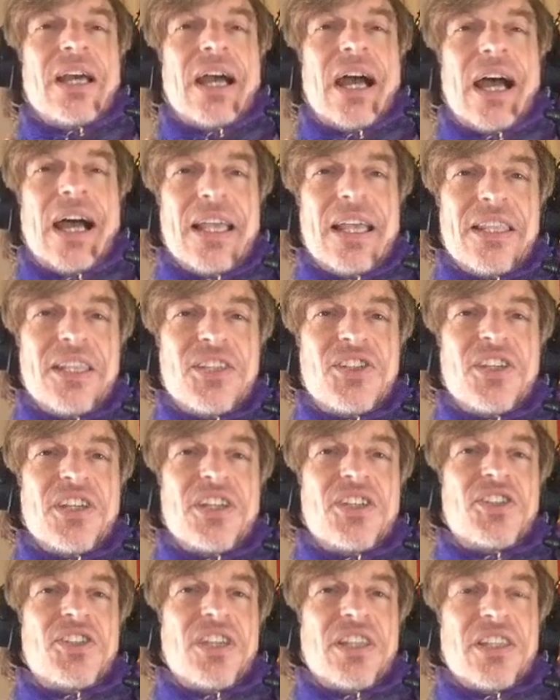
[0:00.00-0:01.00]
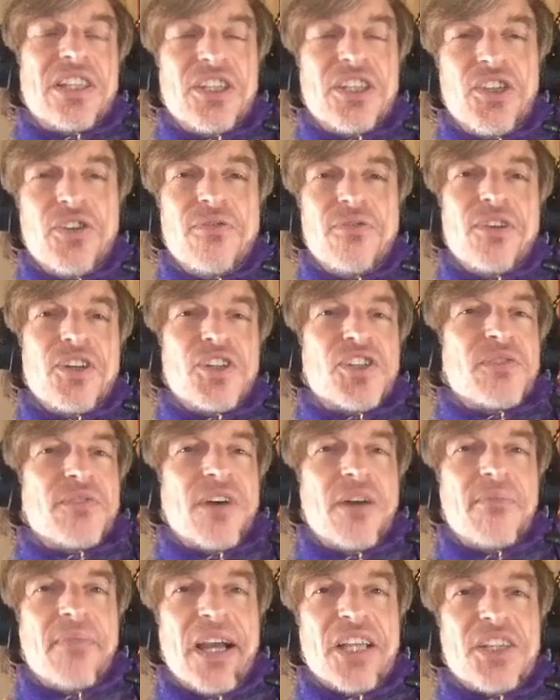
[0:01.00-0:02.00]
And this is the new version of
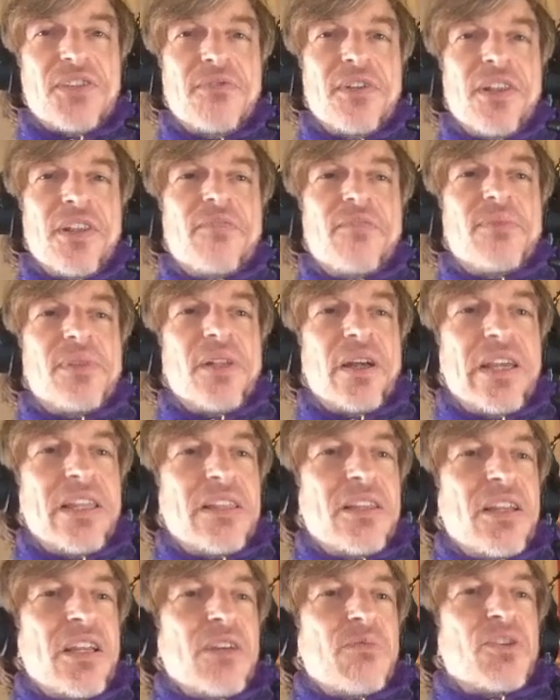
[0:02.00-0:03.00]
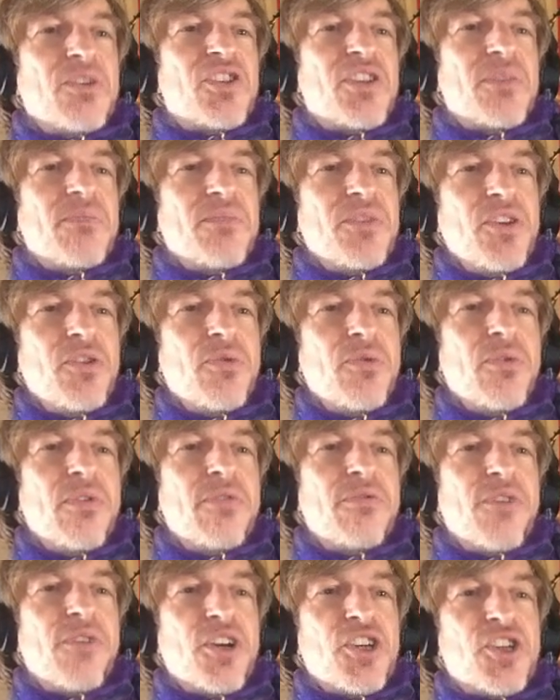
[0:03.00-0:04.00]
our Max for Life plugin with some new
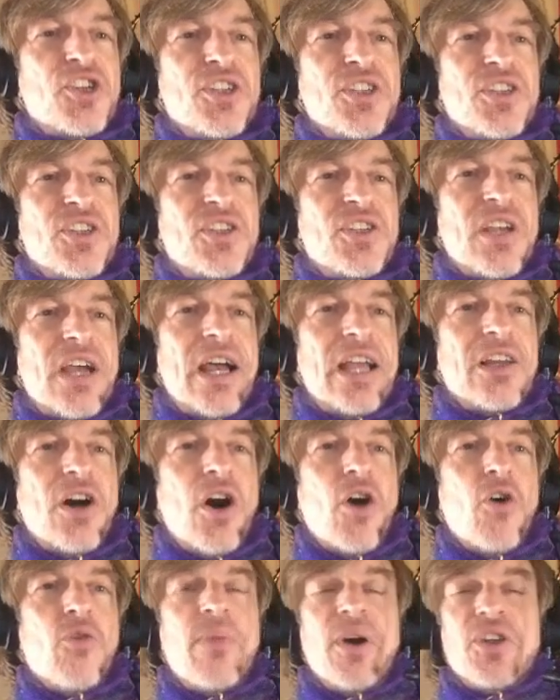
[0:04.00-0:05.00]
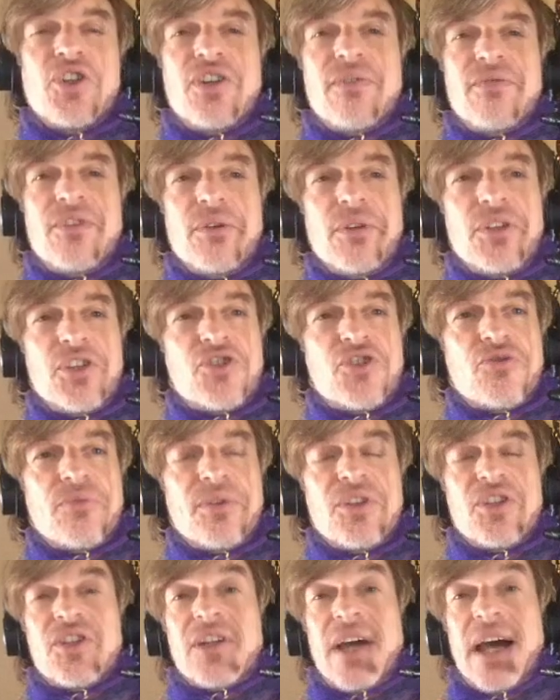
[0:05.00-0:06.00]
functions and a whole bunch of new
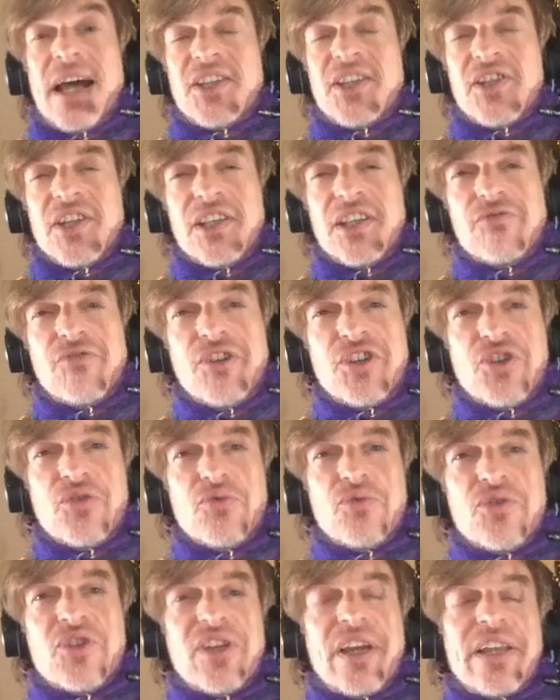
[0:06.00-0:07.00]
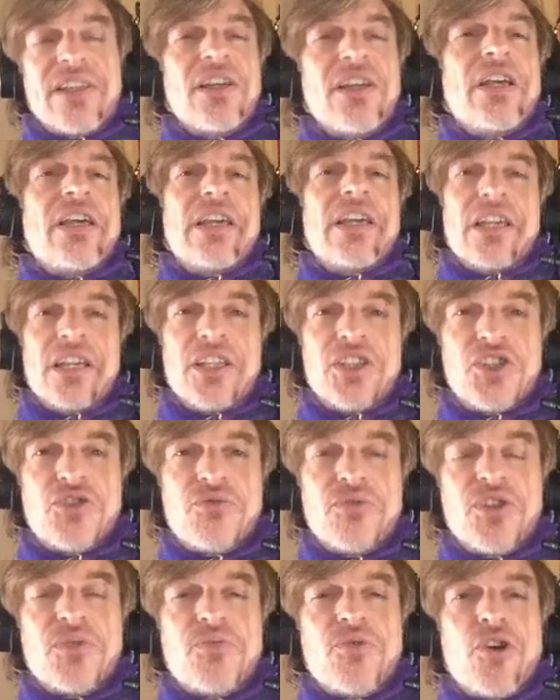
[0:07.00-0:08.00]
instruments to add to the original set,
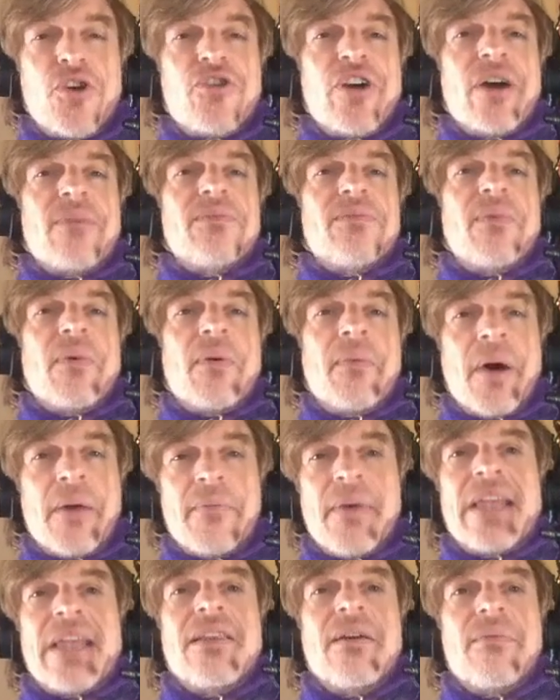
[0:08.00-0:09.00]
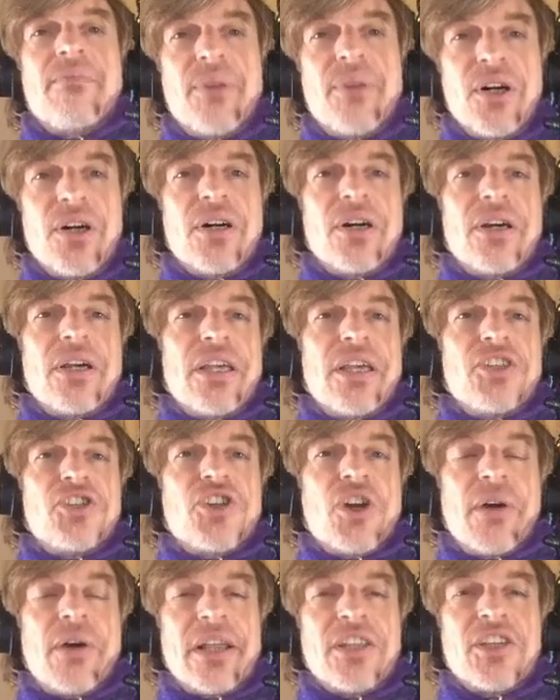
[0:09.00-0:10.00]
instruments programmed by my man Burr in
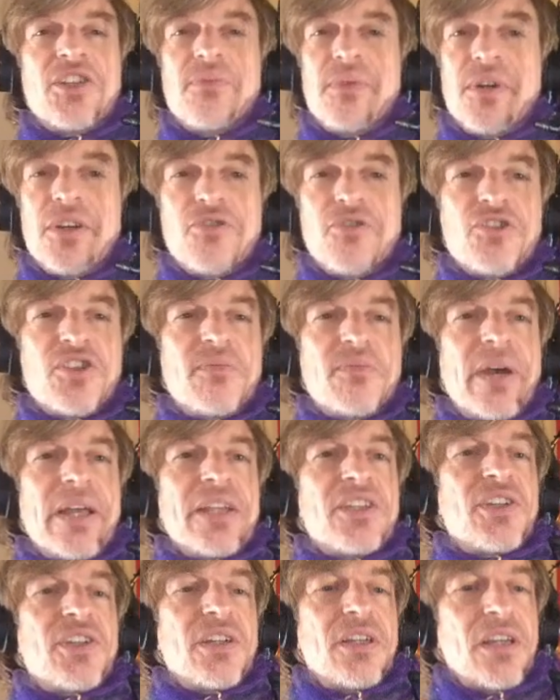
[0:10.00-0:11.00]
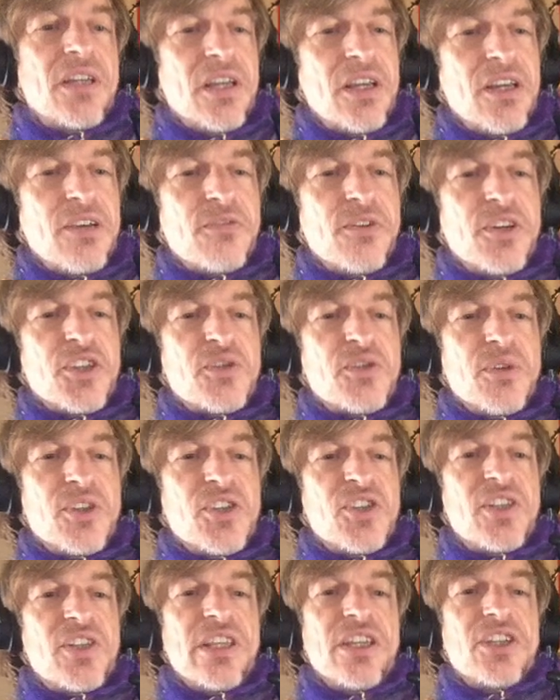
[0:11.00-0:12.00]
Johannesburg, respect. First
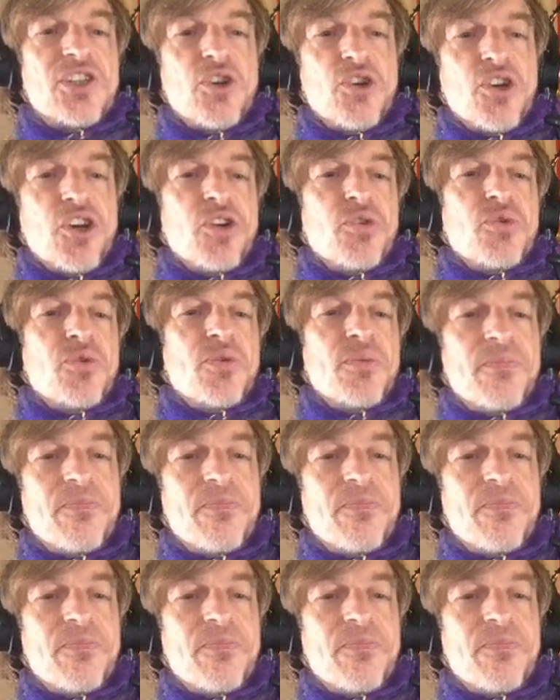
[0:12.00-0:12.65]
one's the Adungu.